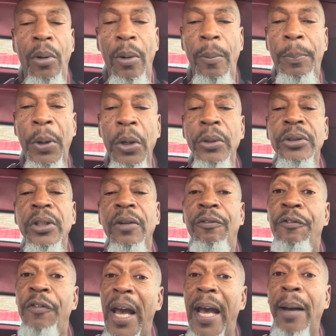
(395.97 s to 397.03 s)
person,
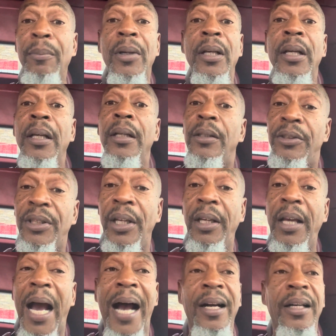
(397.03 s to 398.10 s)
family.
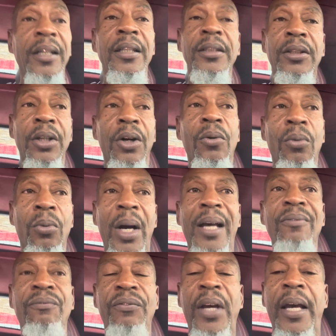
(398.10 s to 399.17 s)
See, I could have took
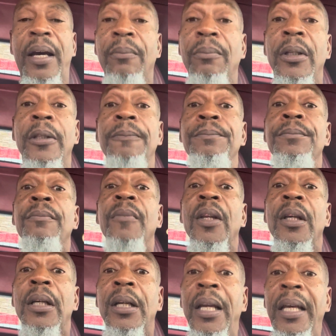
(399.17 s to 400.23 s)
one family,
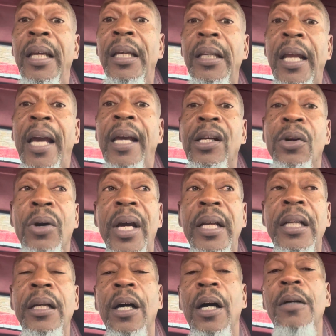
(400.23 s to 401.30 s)
cleaned their
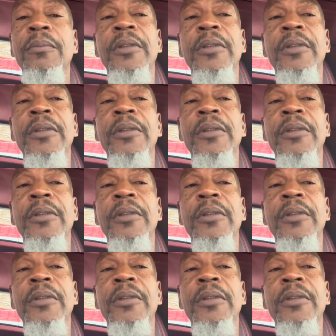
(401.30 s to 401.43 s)
credit up.